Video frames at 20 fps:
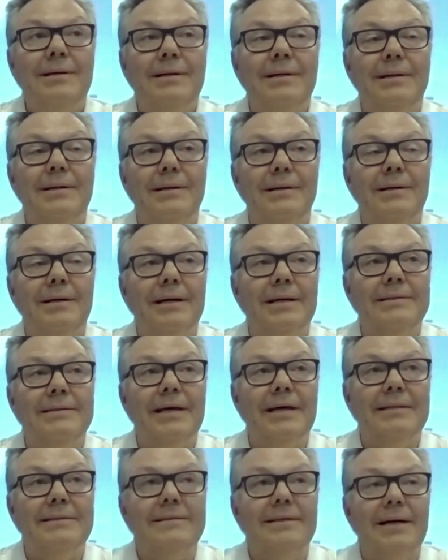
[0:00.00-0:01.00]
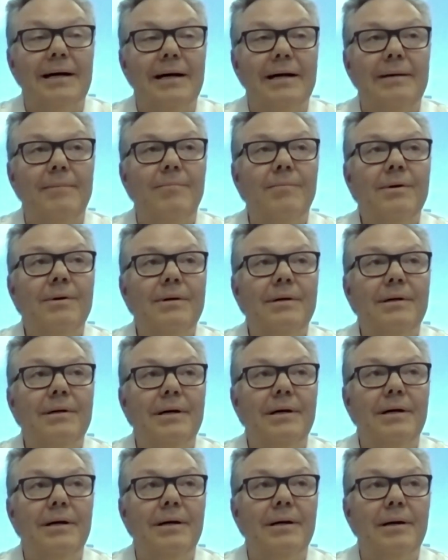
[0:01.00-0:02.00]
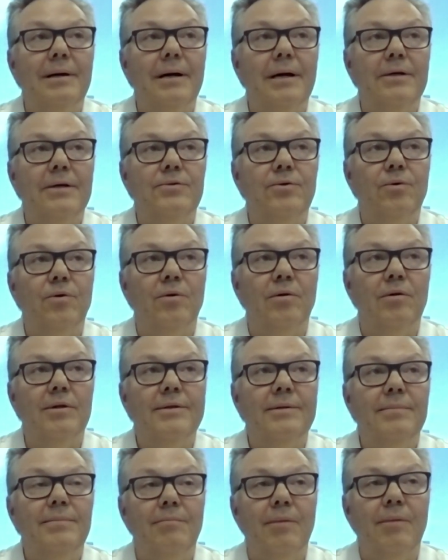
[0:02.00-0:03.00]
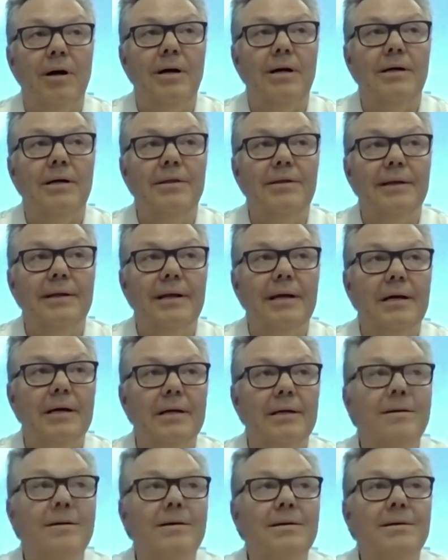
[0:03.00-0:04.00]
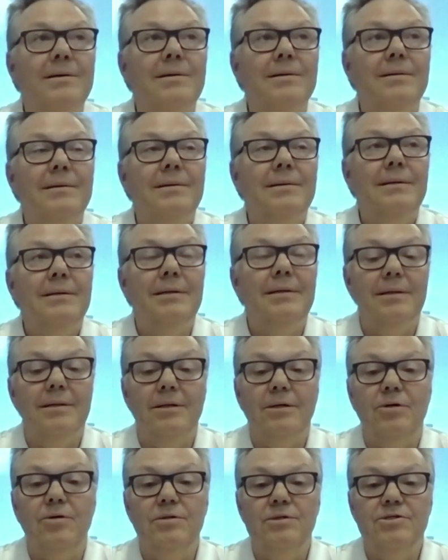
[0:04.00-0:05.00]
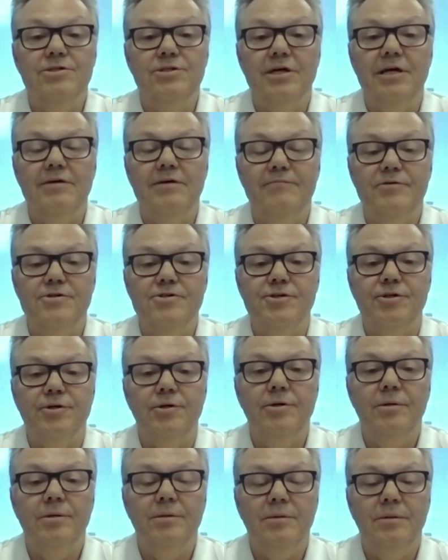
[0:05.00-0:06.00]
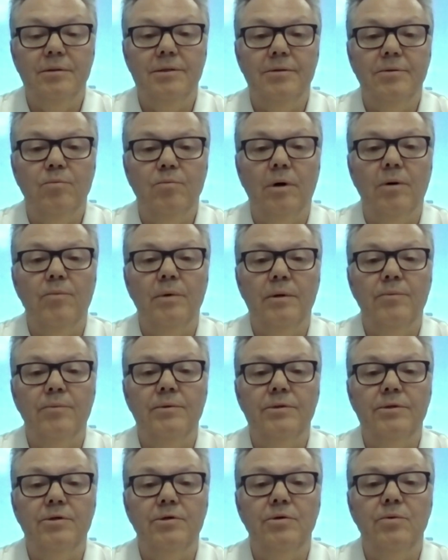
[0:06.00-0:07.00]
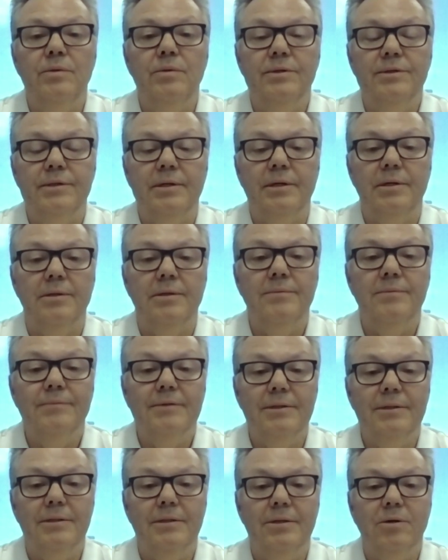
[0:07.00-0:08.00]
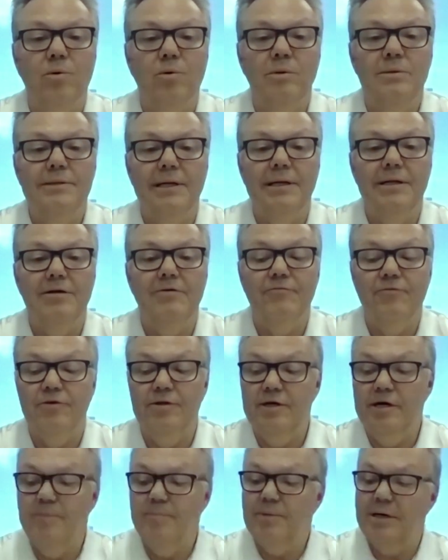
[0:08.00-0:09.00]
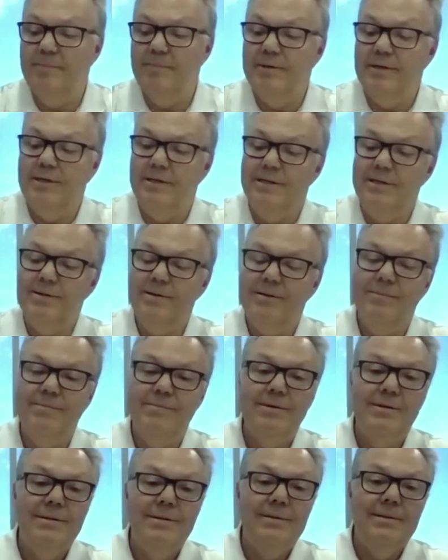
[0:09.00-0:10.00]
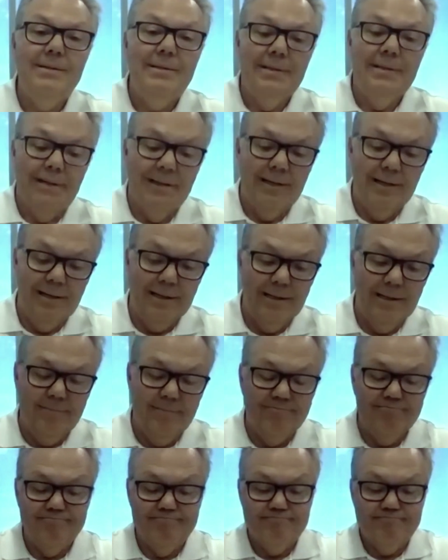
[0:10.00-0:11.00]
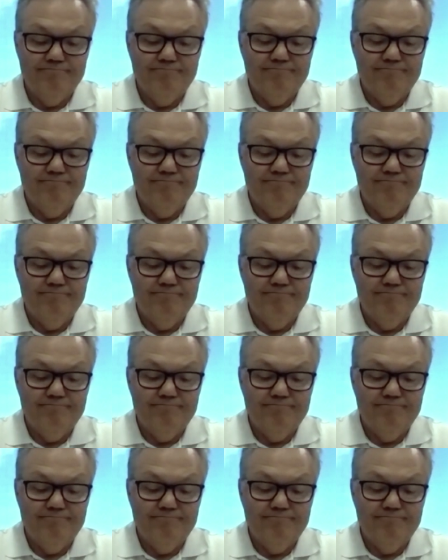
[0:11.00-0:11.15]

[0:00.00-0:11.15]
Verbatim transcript: at that time, I told Mark that I couldn't say for sure what we would do with our goaltending for the upcoming year. Um,